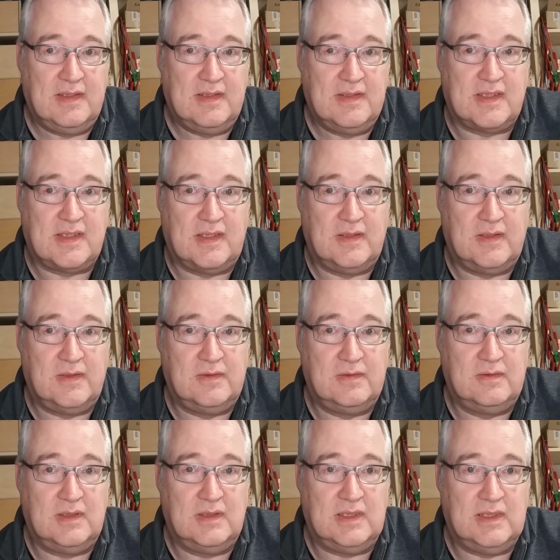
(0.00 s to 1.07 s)

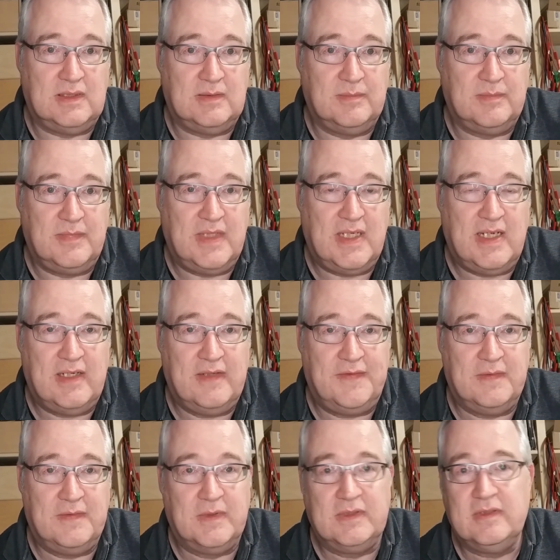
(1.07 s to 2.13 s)
So if
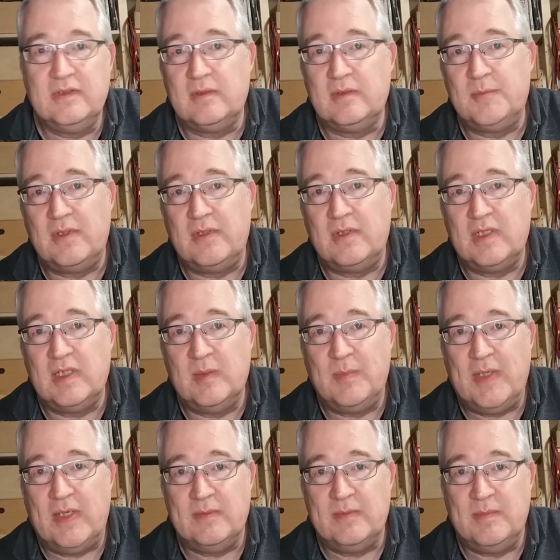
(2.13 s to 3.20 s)
you want to know more
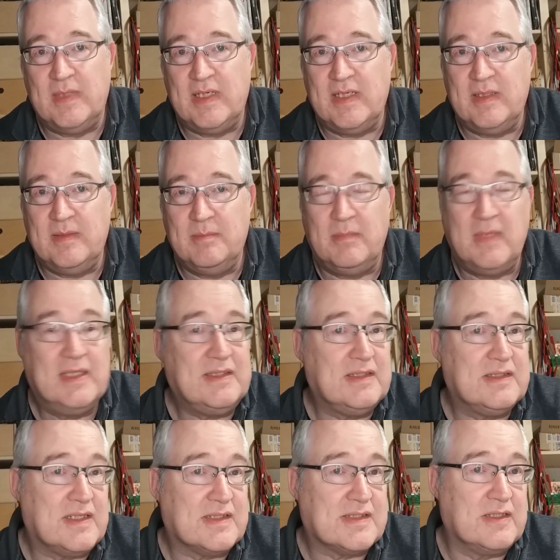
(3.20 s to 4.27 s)
about my
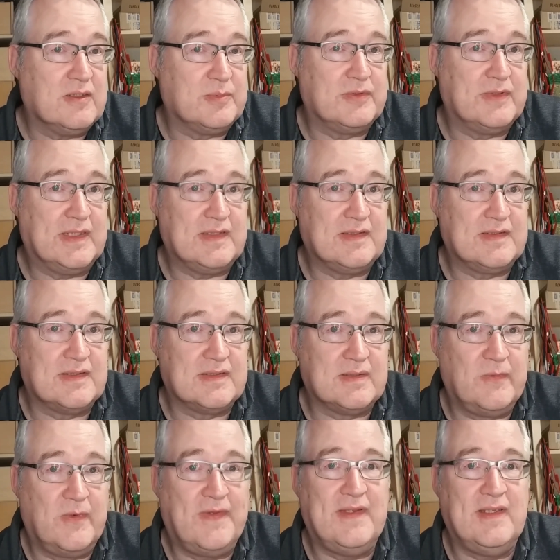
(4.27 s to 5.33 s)
multitasking operating
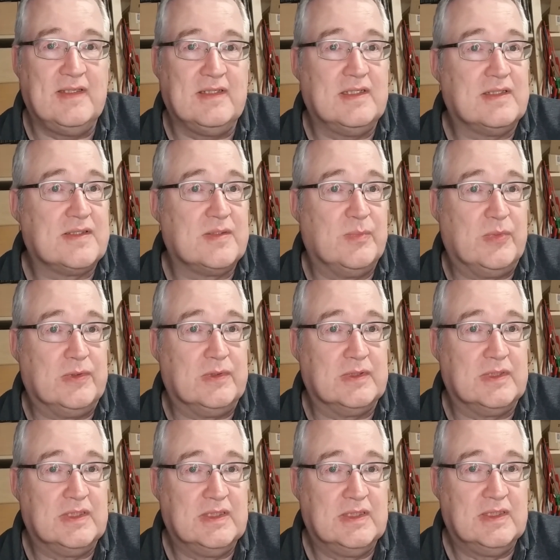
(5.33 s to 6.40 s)
system with internet
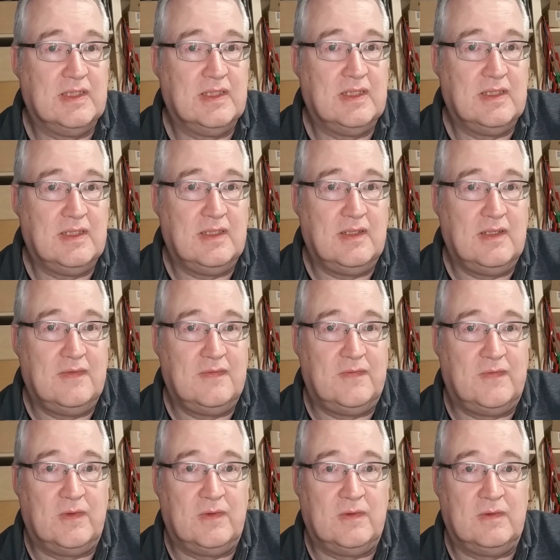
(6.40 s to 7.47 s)
support
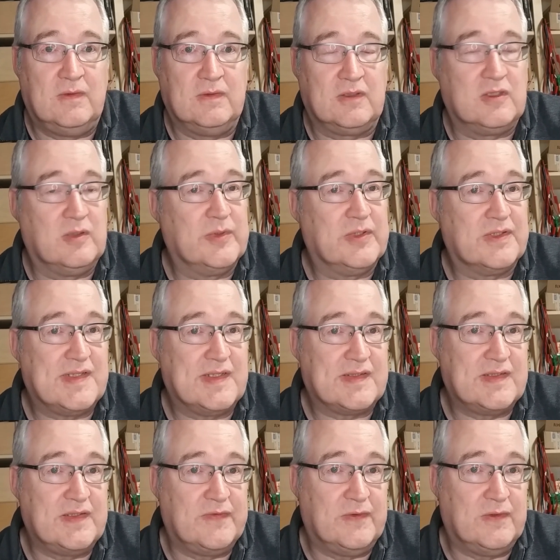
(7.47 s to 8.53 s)
for the Commodore
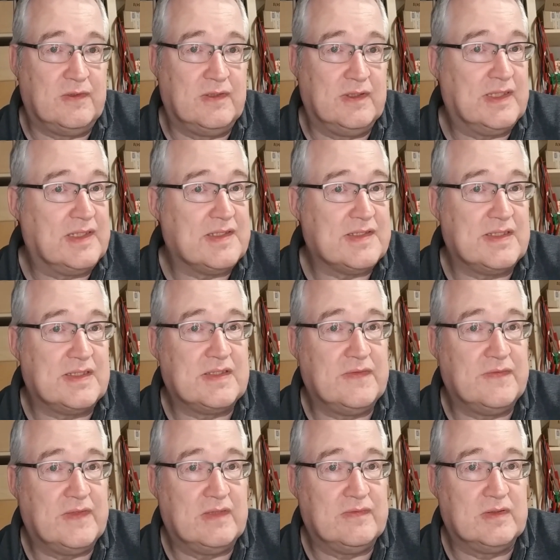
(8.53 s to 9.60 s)
64 and other
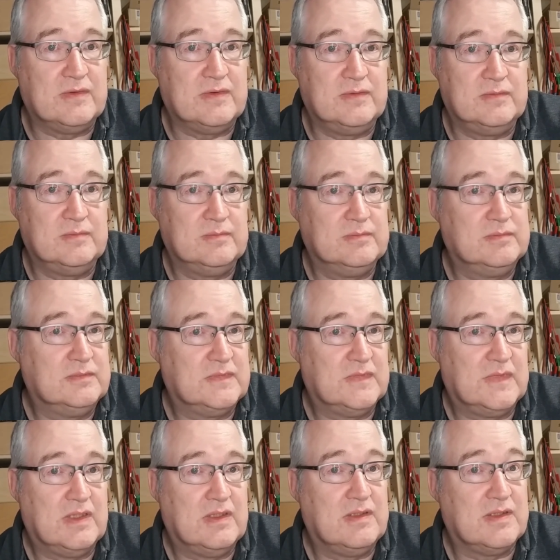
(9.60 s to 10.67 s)
6502,
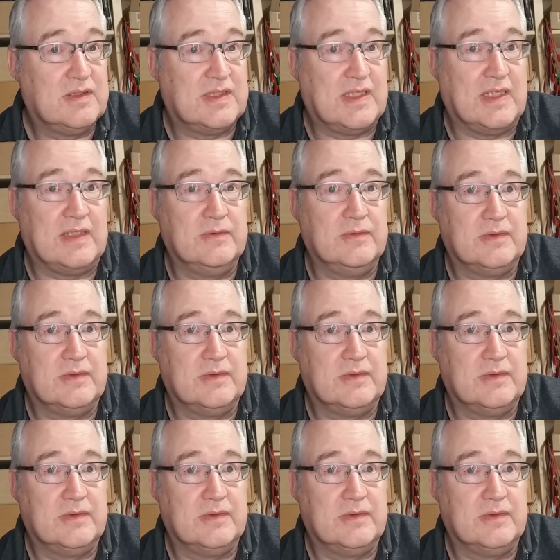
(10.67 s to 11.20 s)
stay tuned.